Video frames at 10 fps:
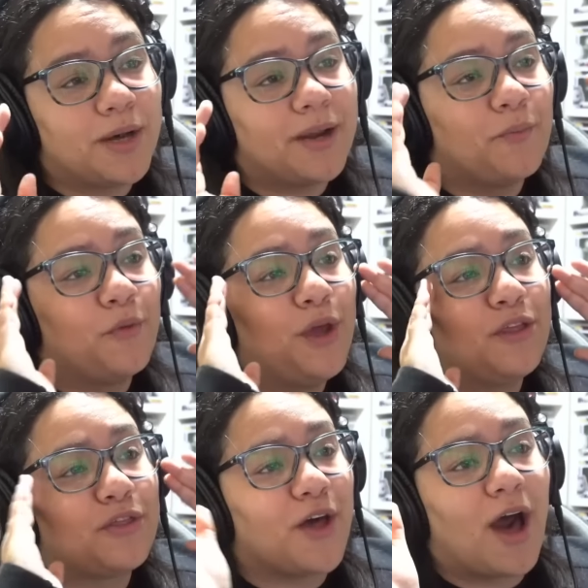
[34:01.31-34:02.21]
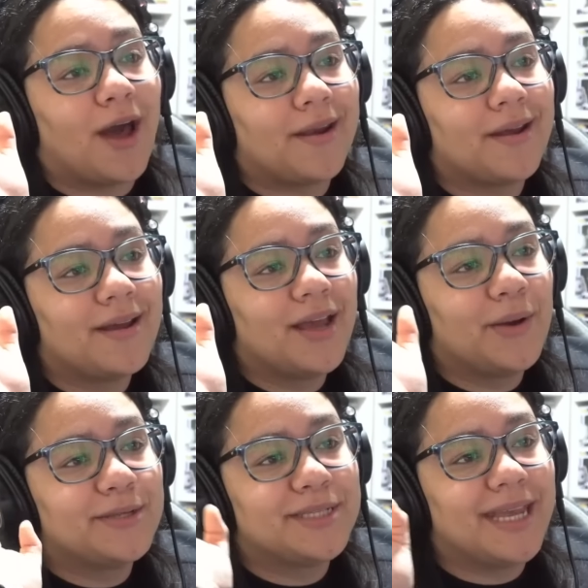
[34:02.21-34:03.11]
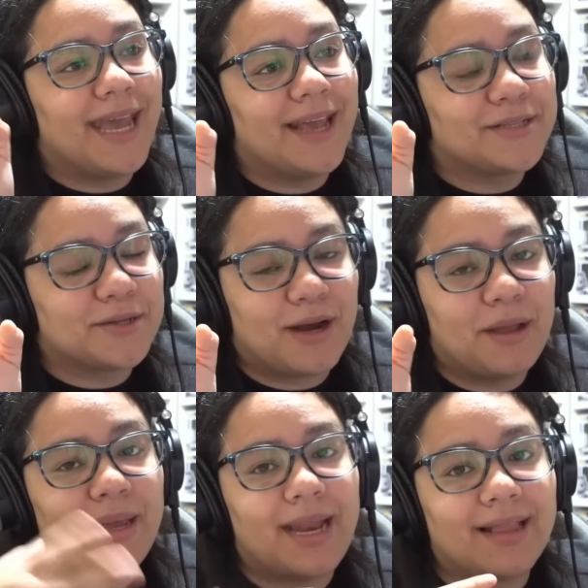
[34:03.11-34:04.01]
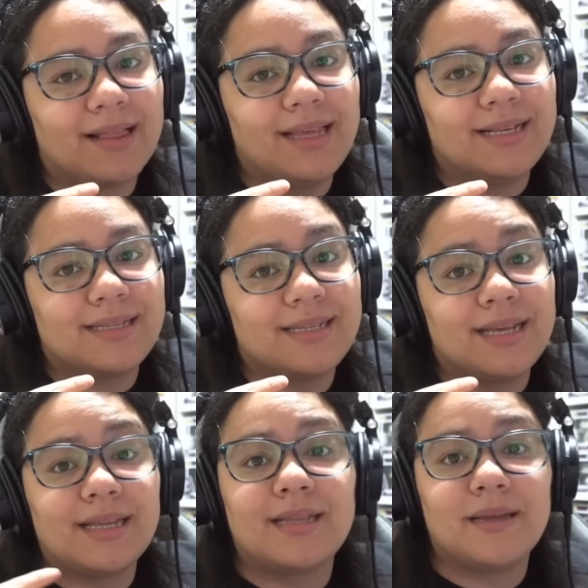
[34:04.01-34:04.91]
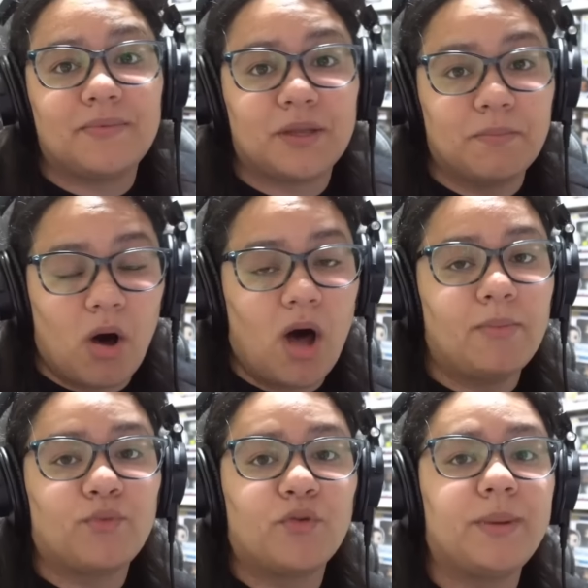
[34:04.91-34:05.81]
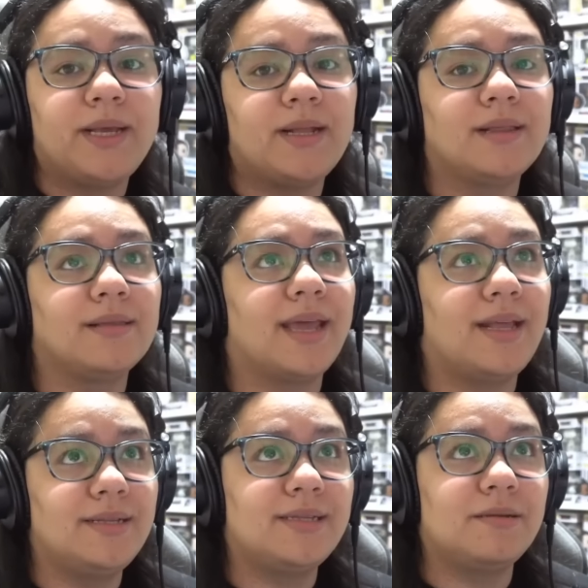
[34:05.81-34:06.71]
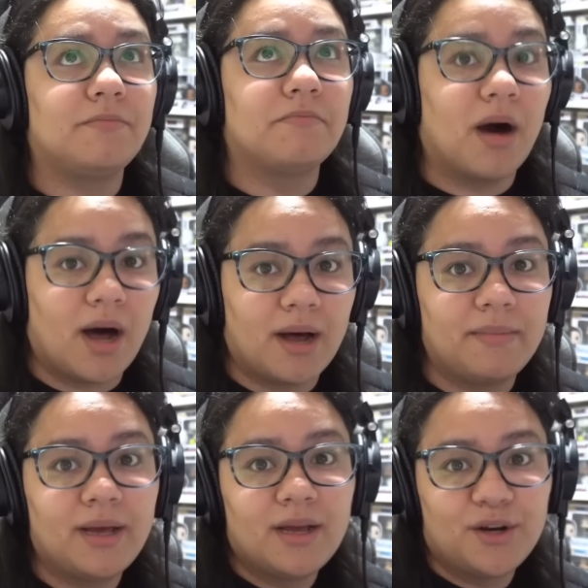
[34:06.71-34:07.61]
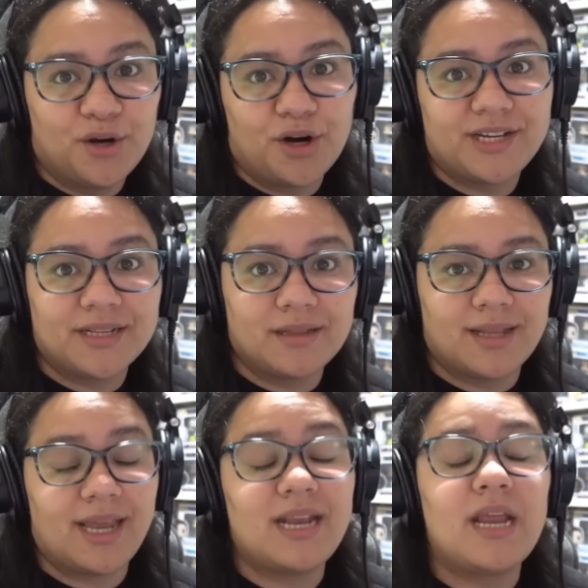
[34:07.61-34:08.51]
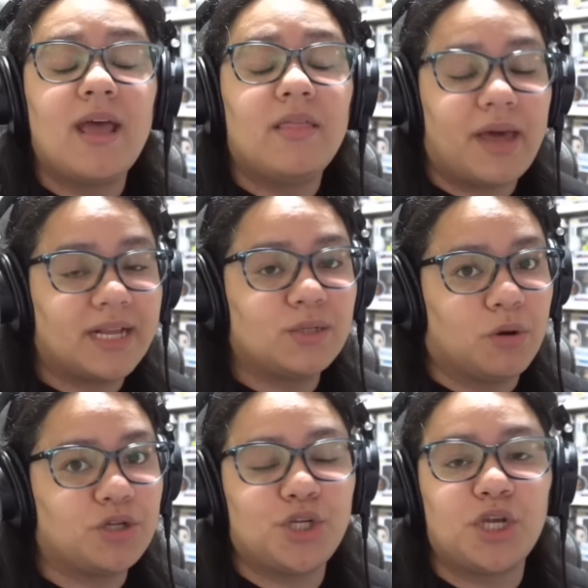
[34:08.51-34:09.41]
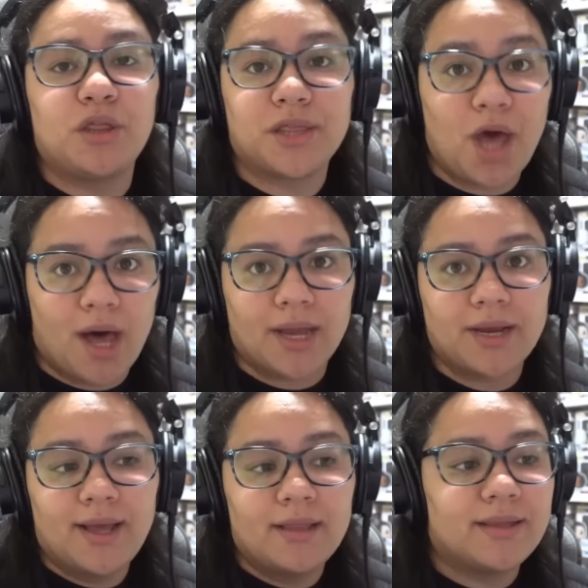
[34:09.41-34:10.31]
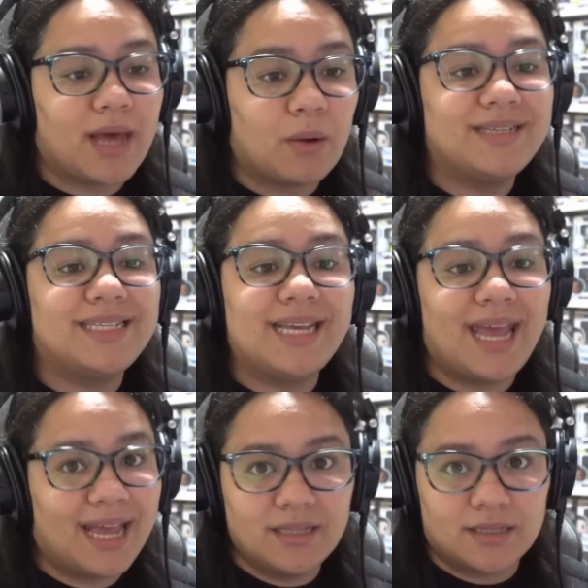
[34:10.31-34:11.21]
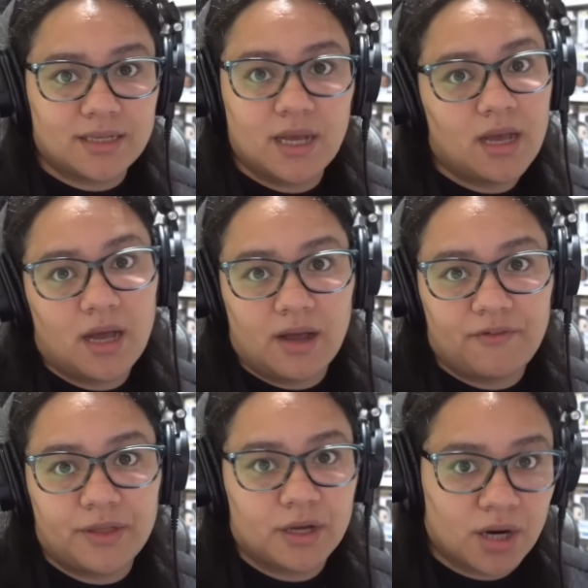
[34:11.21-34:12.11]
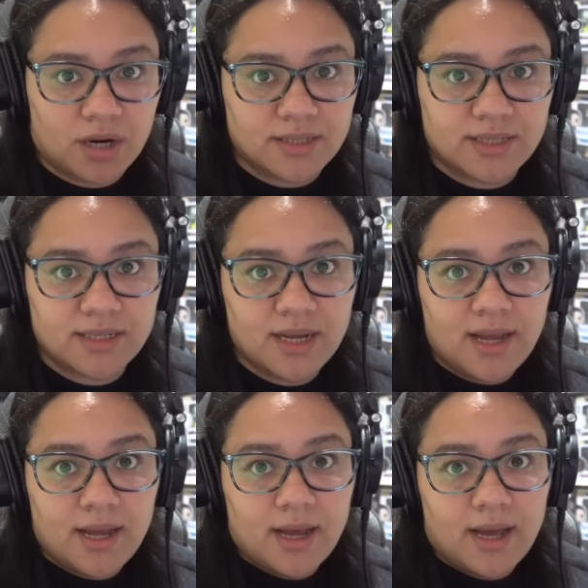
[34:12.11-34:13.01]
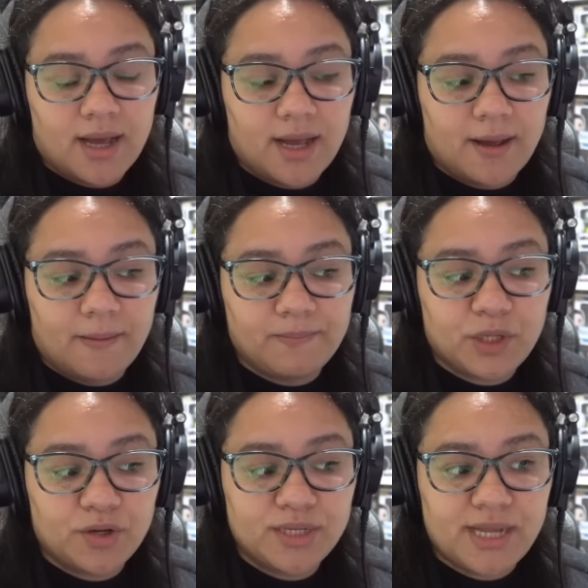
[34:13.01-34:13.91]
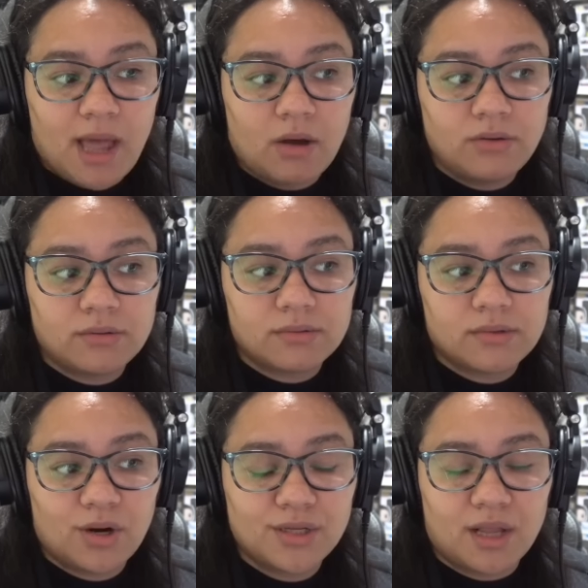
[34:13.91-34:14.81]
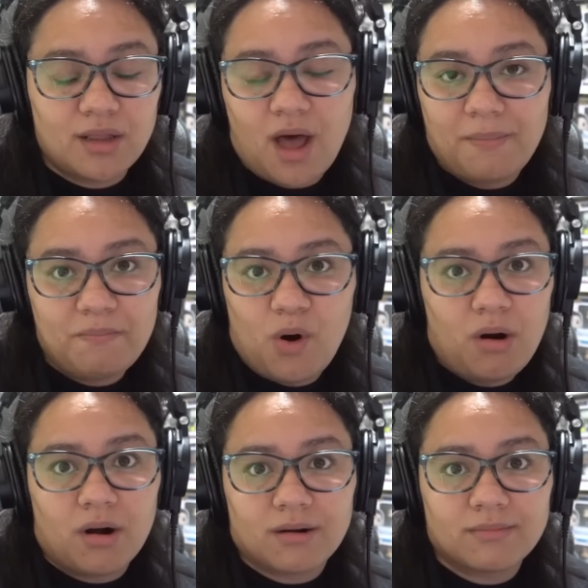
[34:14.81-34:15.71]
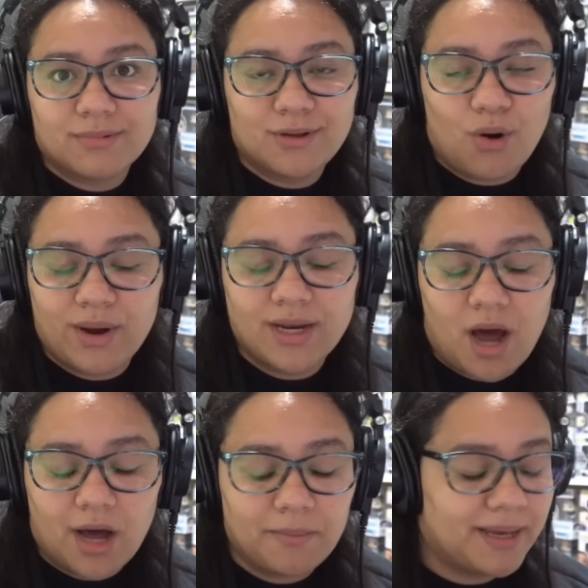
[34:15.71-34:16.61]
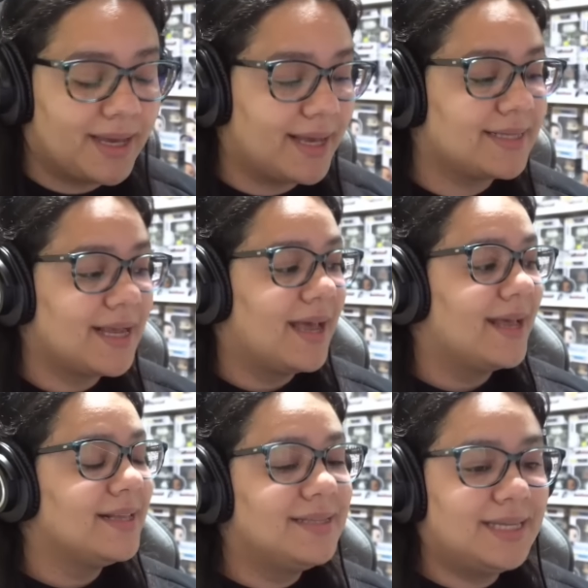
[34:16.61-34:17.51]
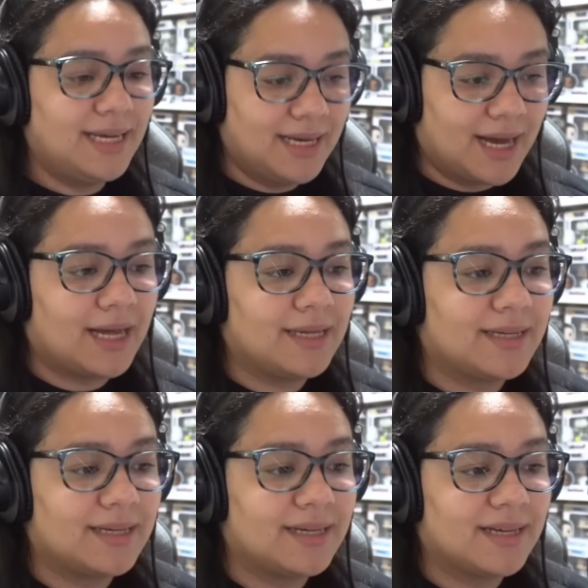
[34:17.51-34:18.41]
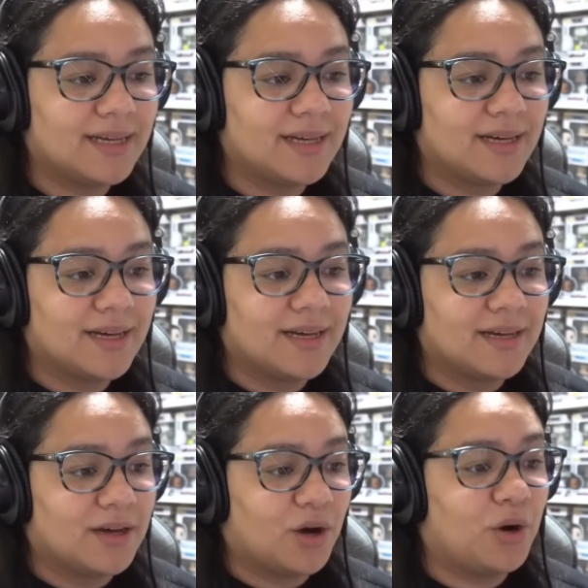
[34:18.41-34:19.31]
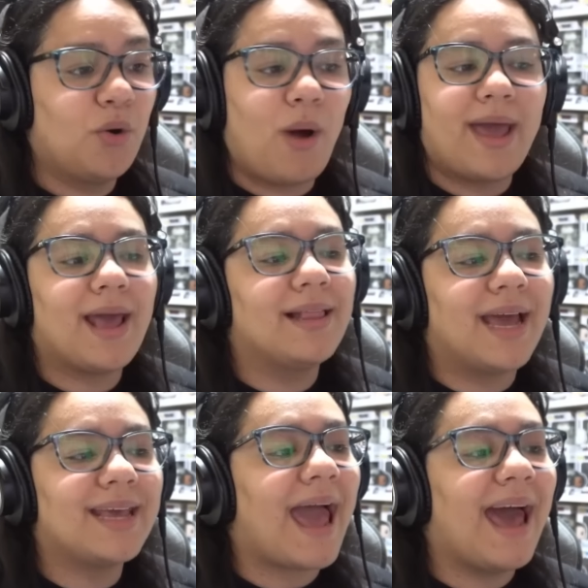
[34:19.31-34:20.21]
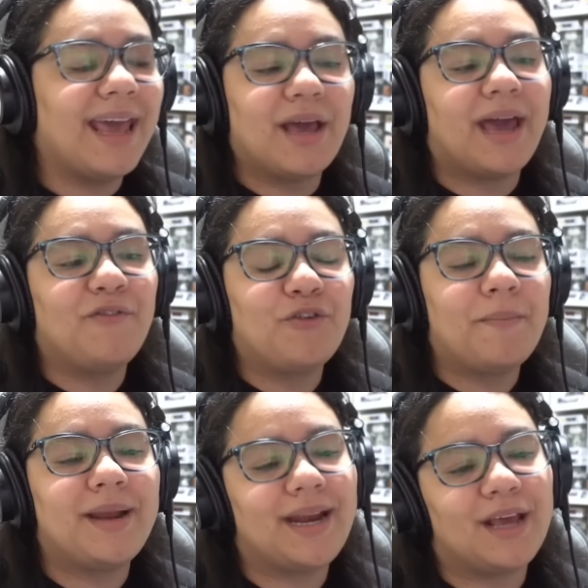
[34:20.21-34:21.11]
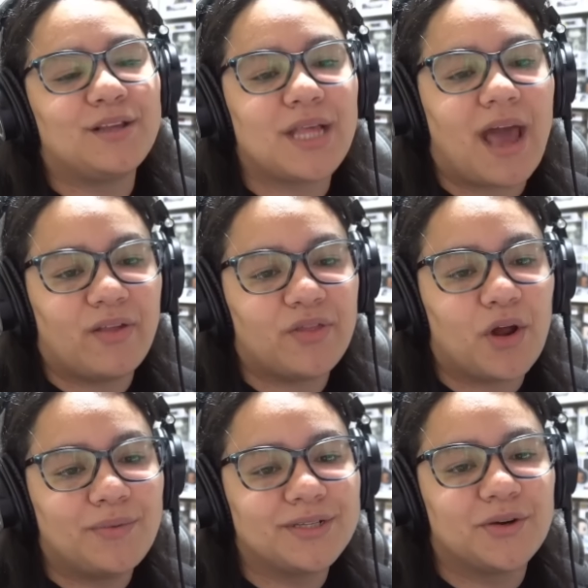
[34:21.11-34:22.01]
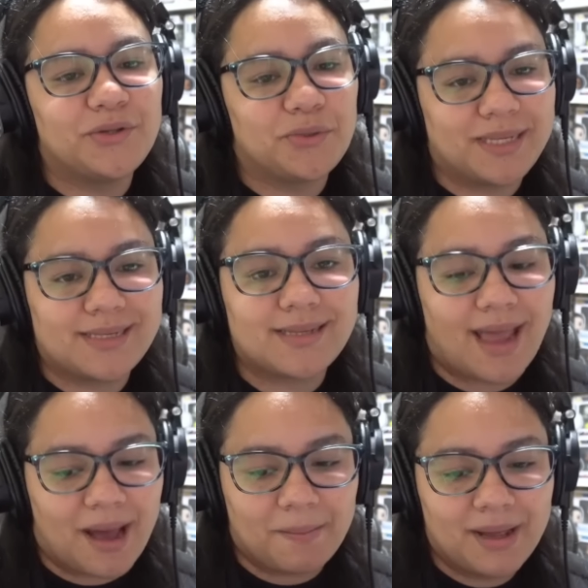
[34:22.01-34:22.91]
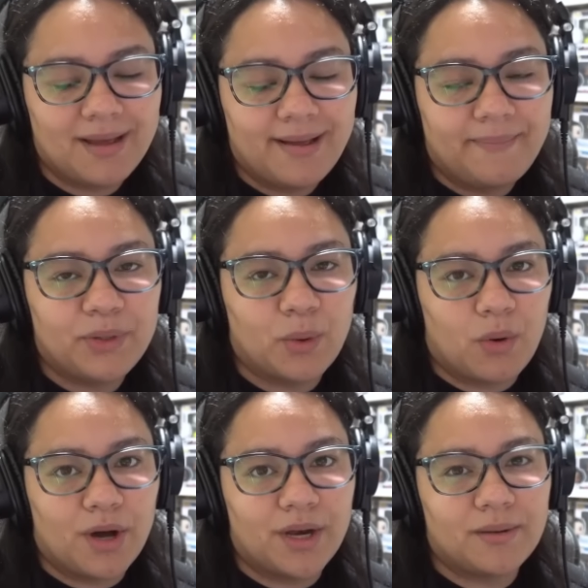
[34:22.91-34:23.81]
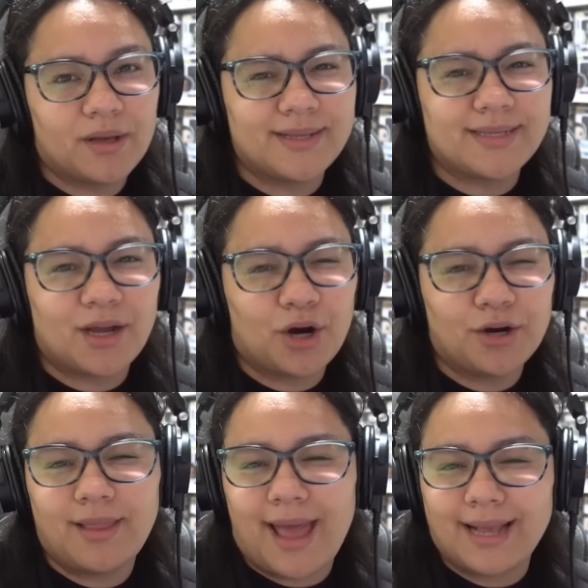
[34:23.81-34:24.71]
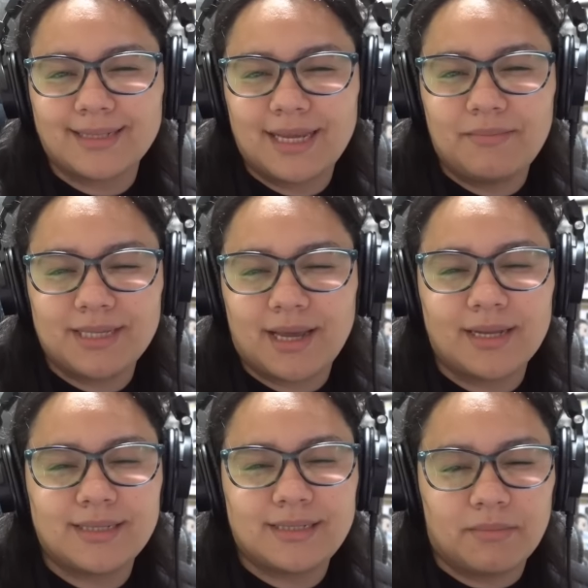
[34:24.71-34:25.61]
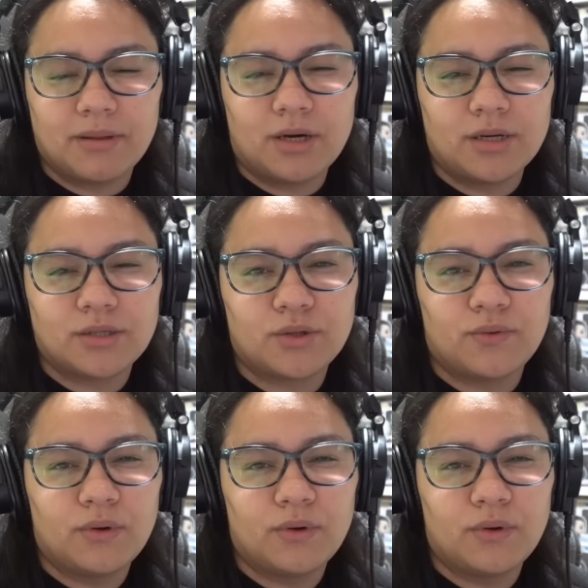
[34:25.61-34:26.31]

we thought it was the answer. I mean, at least the, the, the mom, Ruby Lane's mom, Nurse Lane, that is what she thought, that that was the end of the curse. Um, turns out there's a lot more going on because Deena, who I, like, I, I for a minute, I, I thought it was going to be Sam, the one, because her last name is kind of similar to